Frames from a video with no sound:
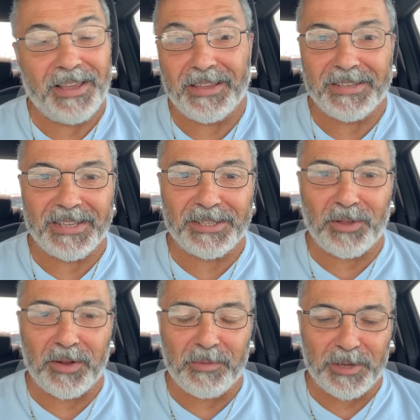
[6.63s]
I guess I
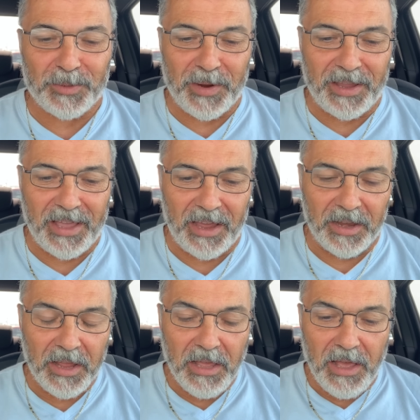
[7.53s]
started the best way I can.
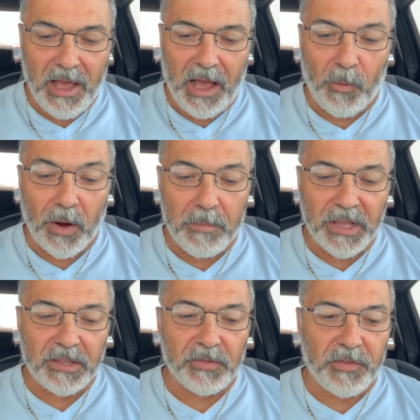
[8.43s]
I want to
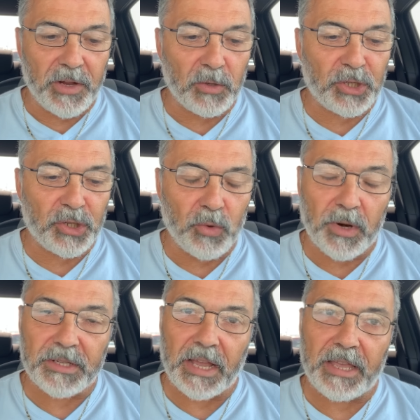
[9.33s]
make this video as short
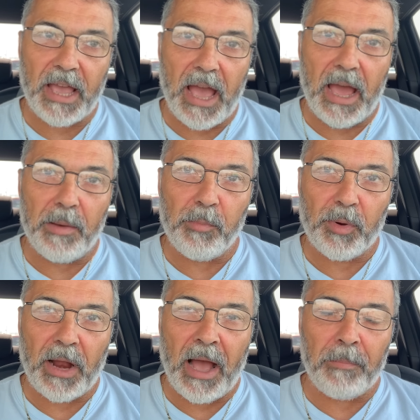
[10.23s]
as I can,
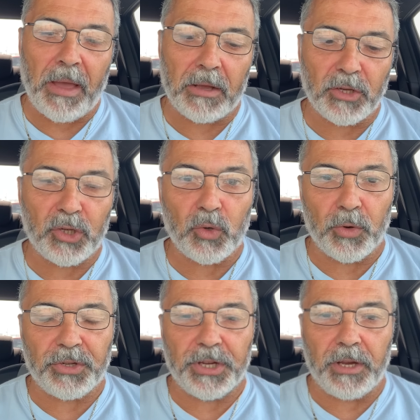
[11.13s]
but I'm not going to
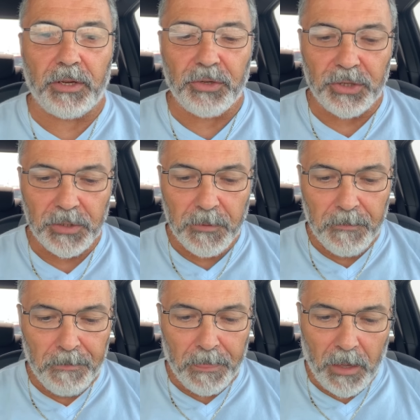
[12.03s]
shortchange
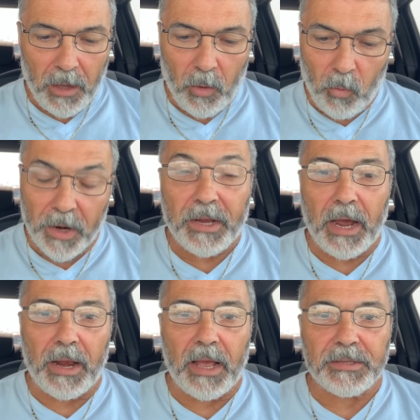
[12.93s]
what
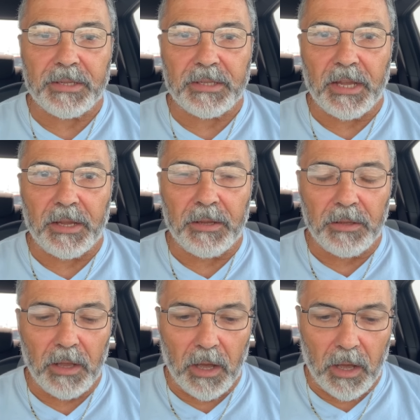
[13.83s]
God has to say
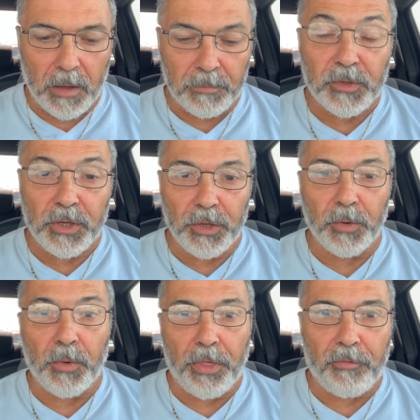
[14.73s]
um, to
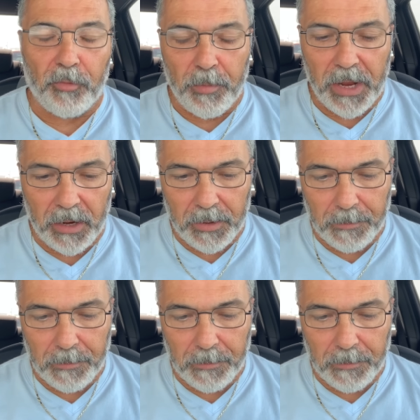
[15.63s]
you through me.